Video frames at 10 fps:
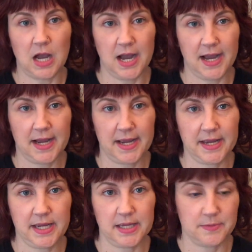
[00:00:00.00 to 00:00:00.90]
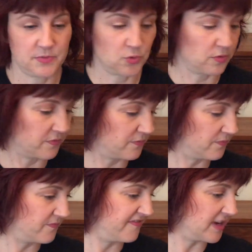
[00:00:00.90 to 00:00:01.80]
I am sort of
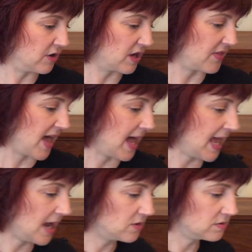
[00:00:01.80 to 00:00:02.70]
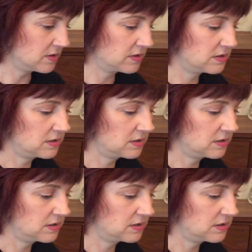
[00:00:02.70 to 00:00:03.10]
figuring that out.